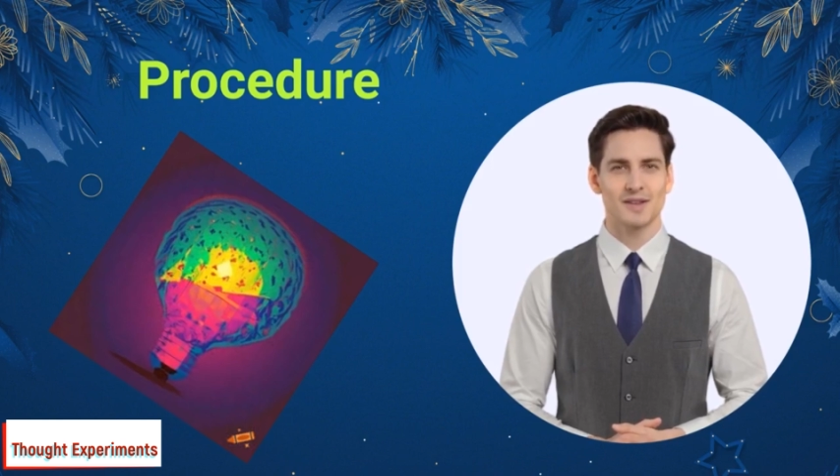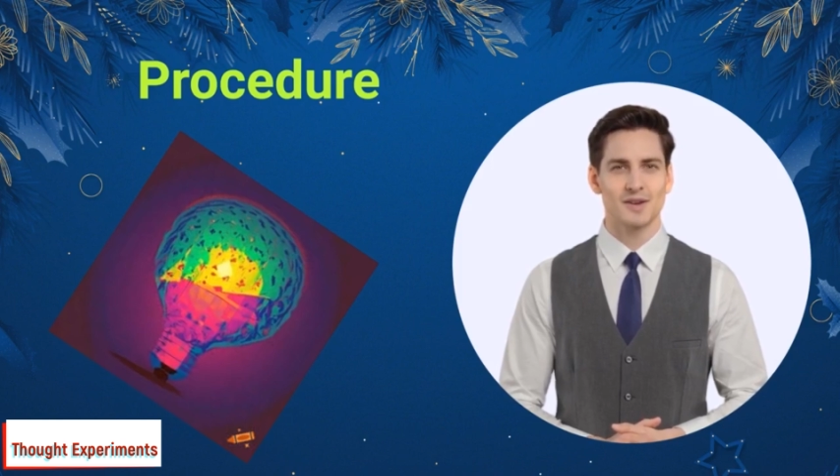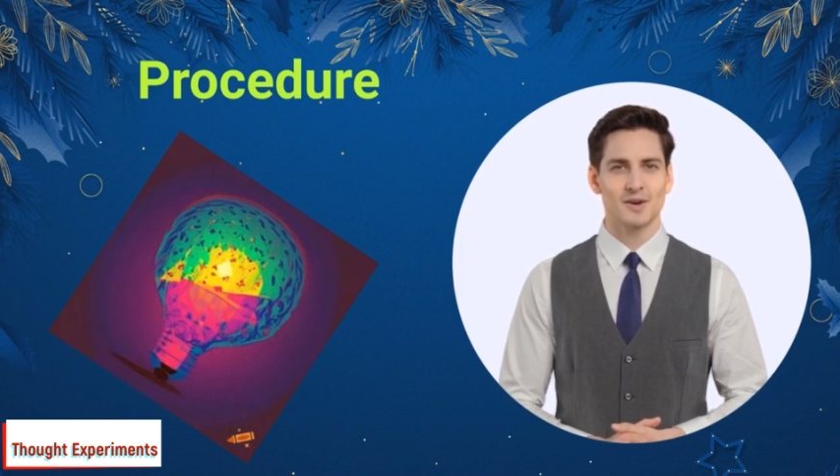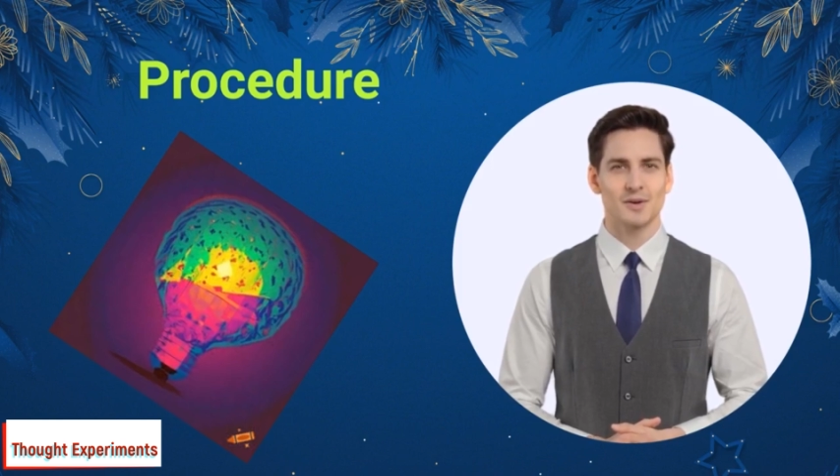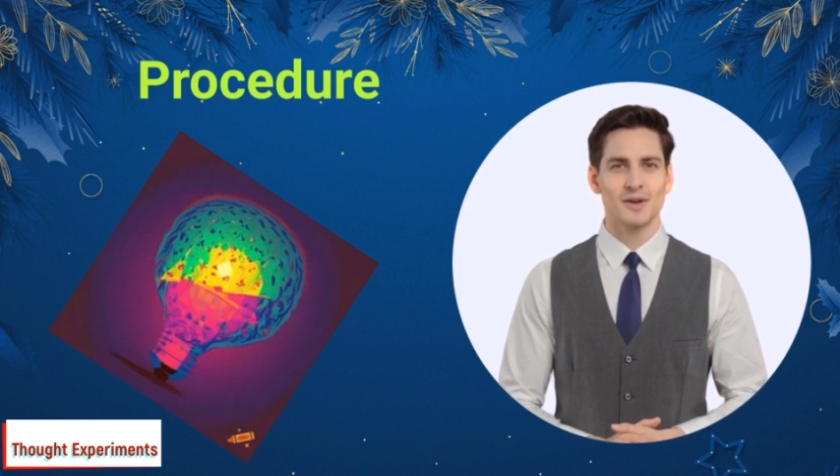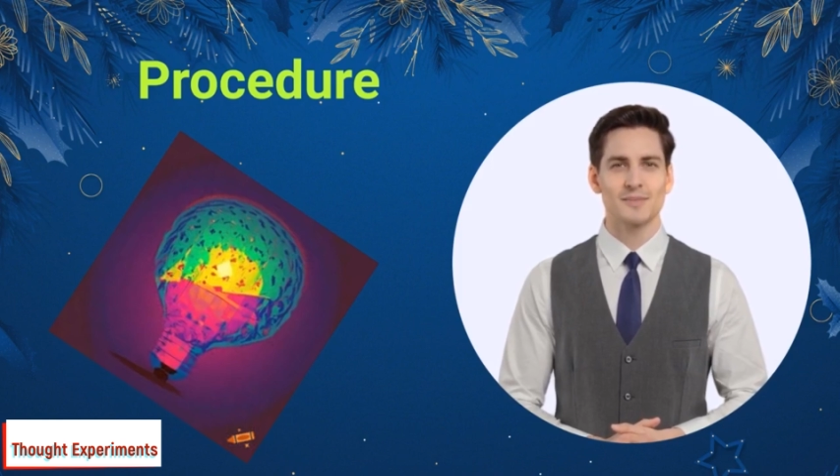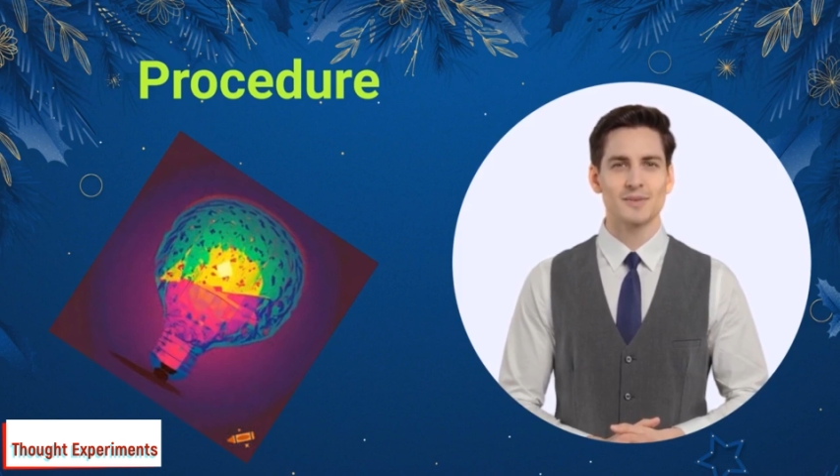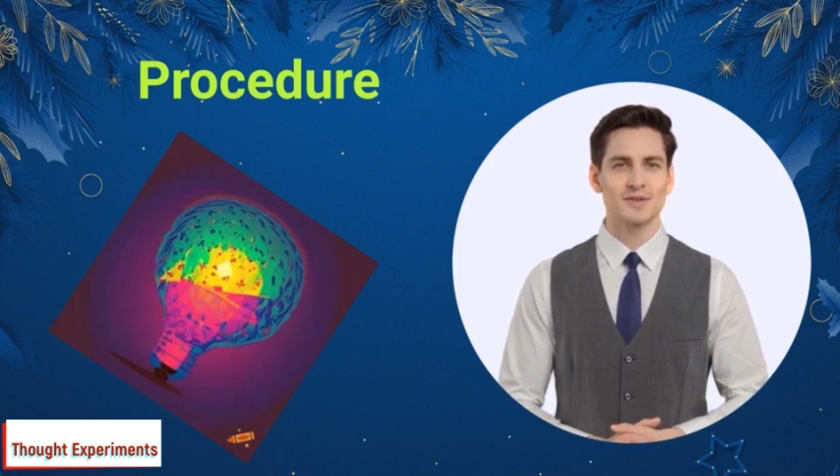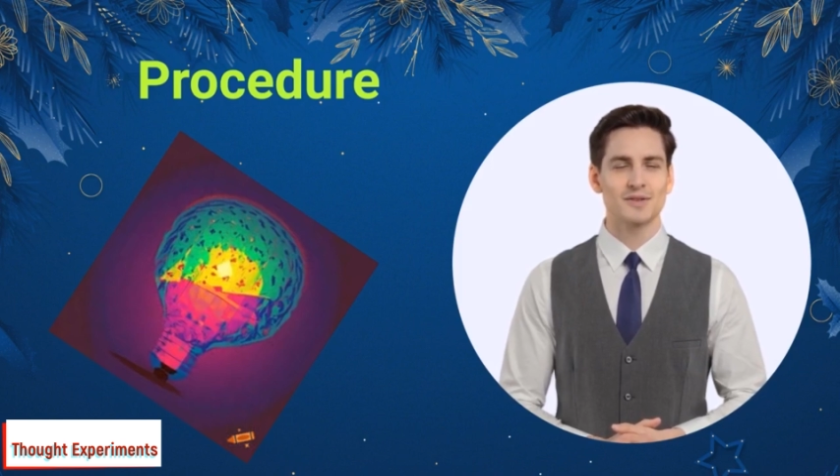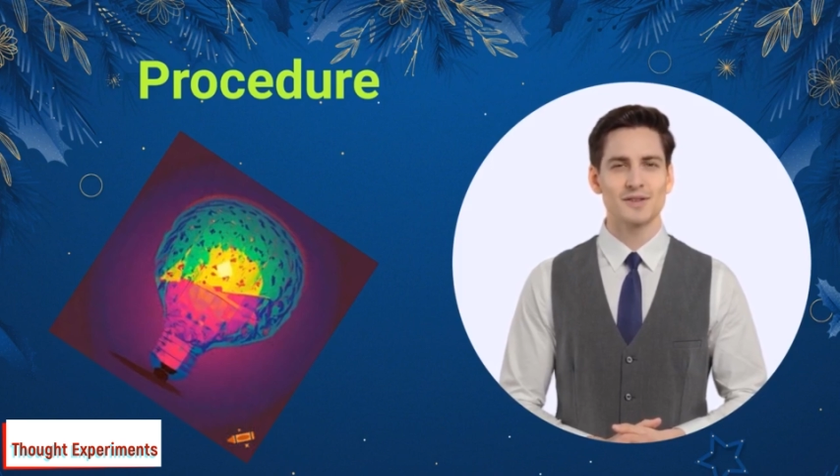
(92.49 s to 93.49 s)
and encourage
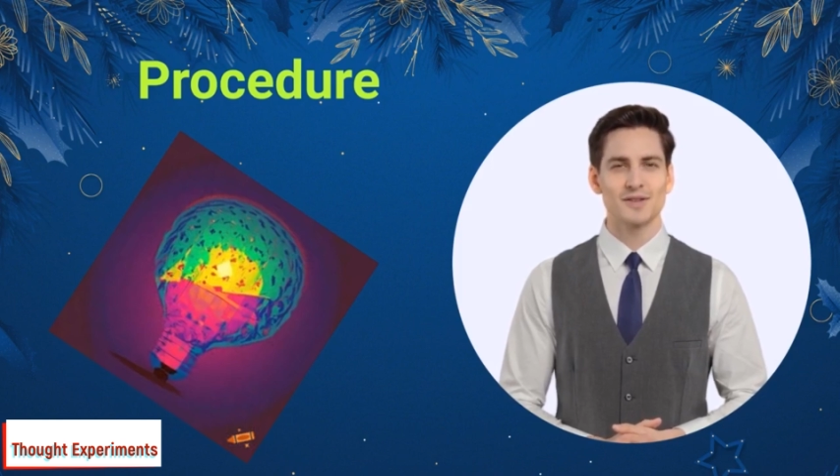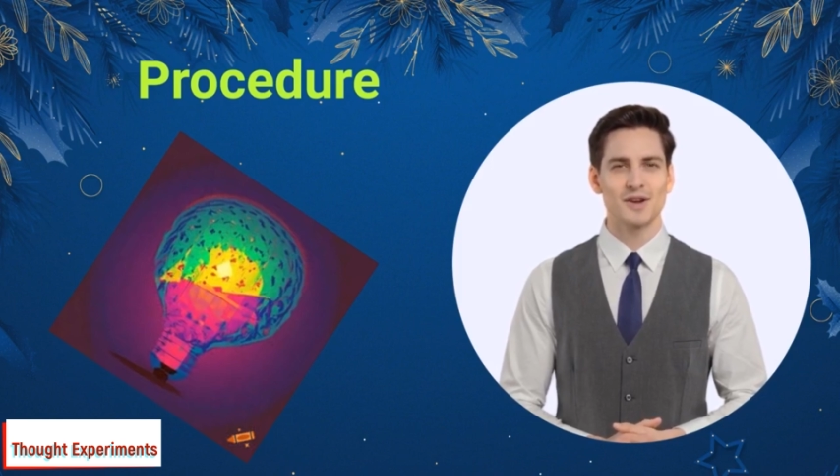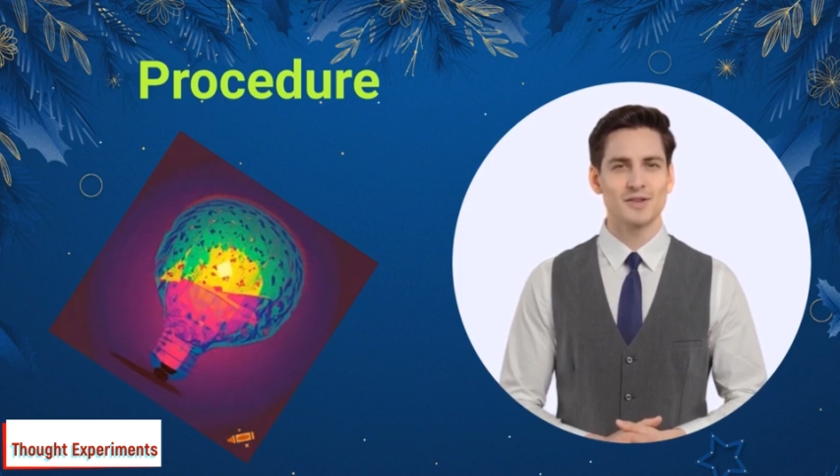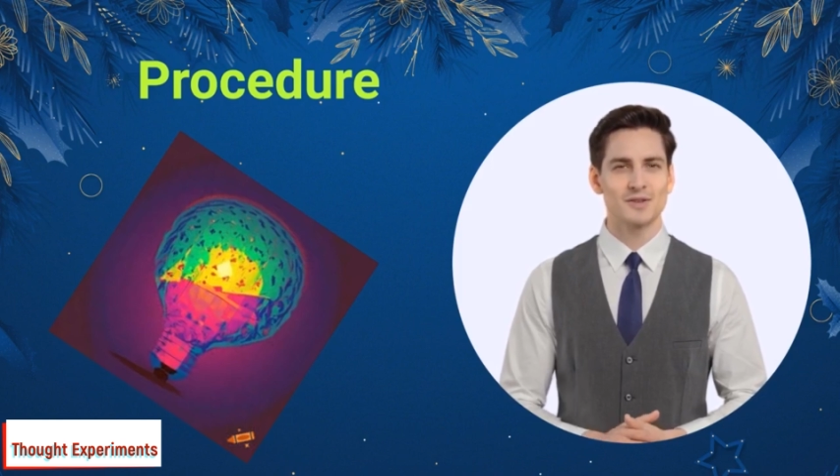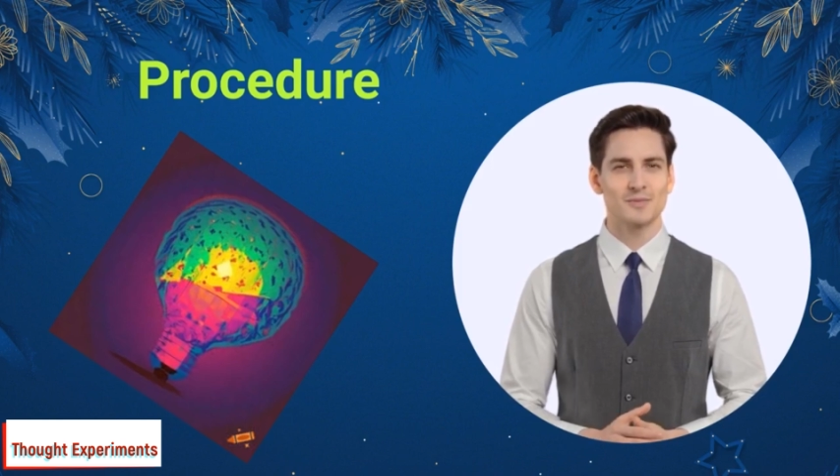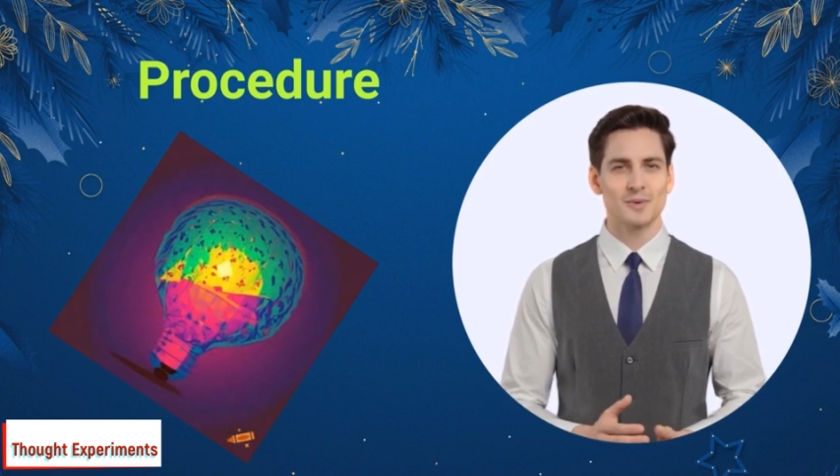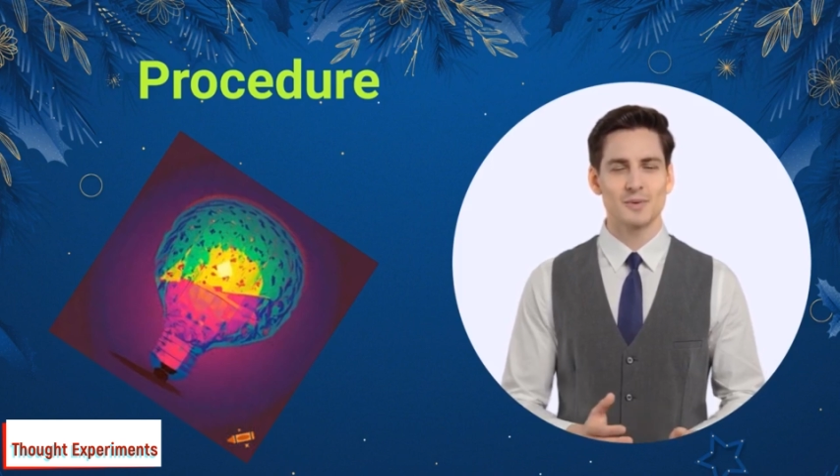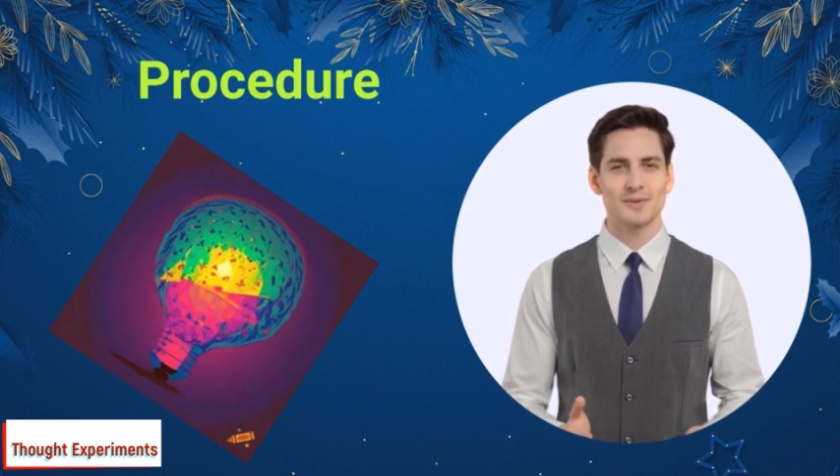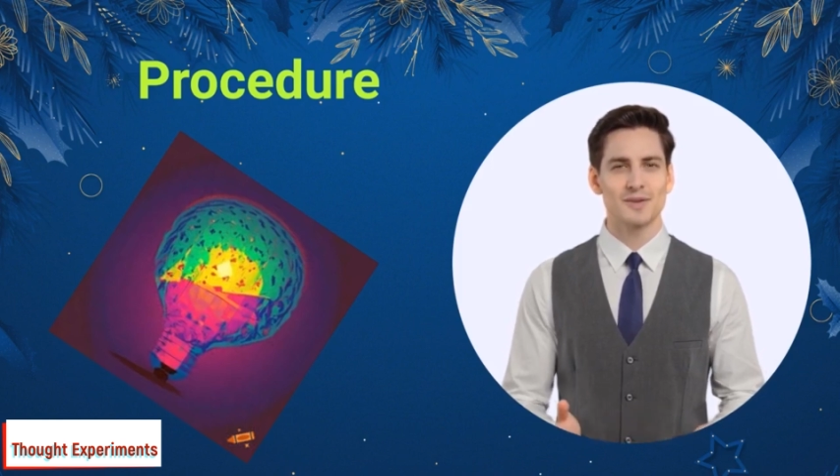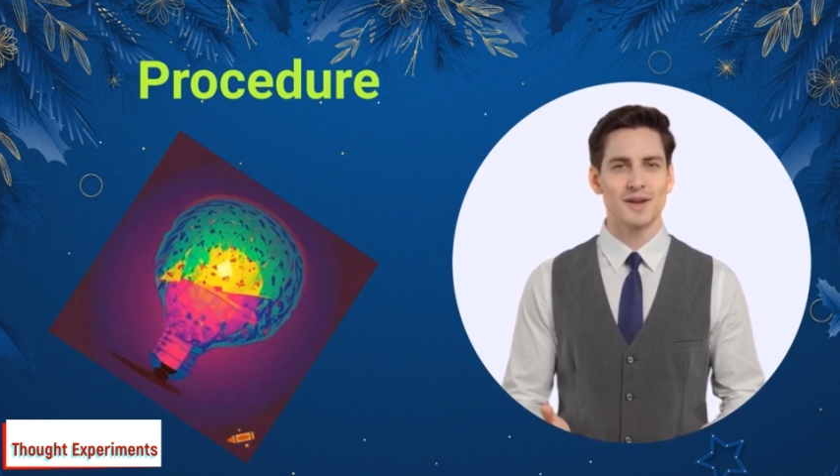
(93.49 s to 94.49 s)
further discussion
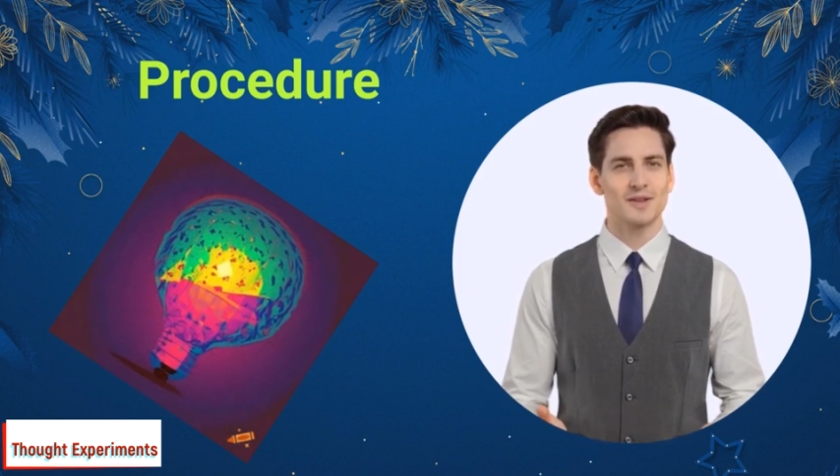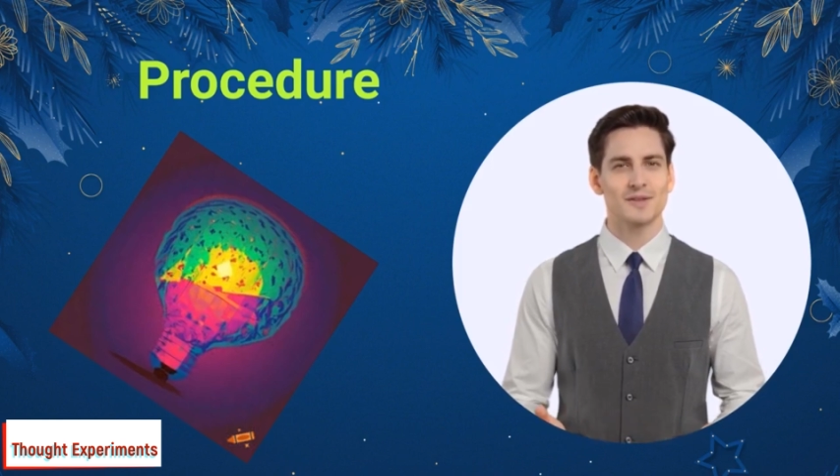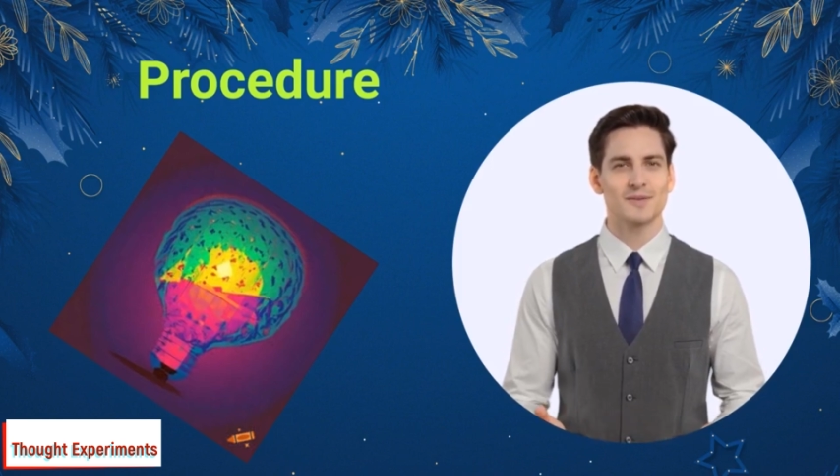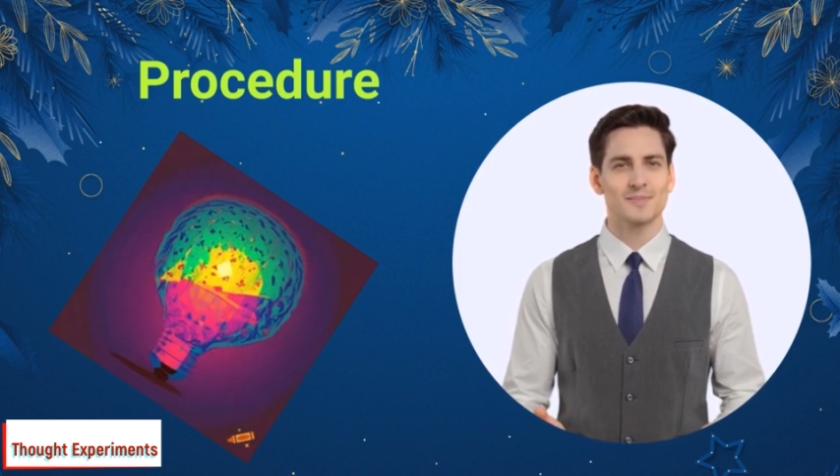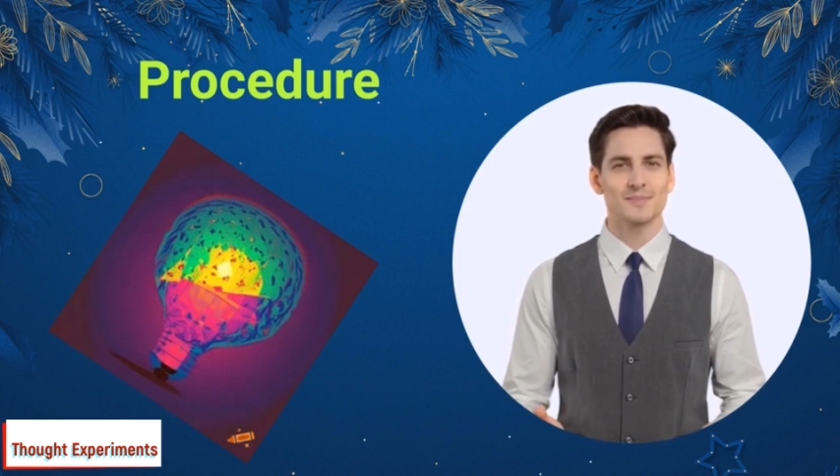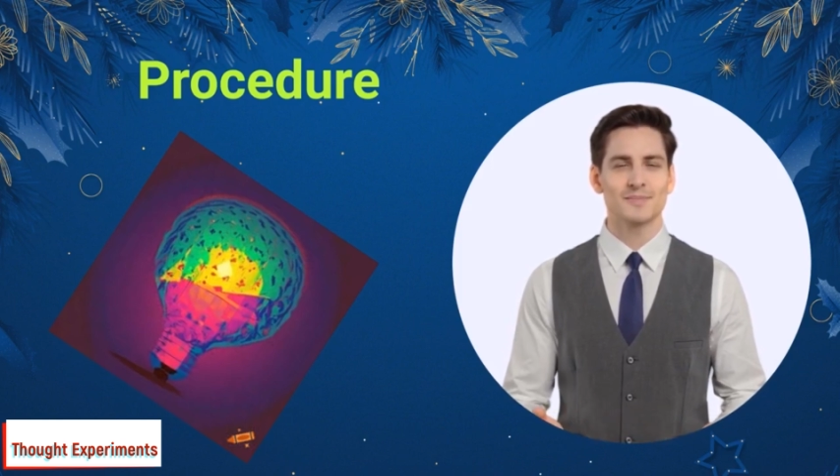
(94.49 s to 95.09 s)
or reflection.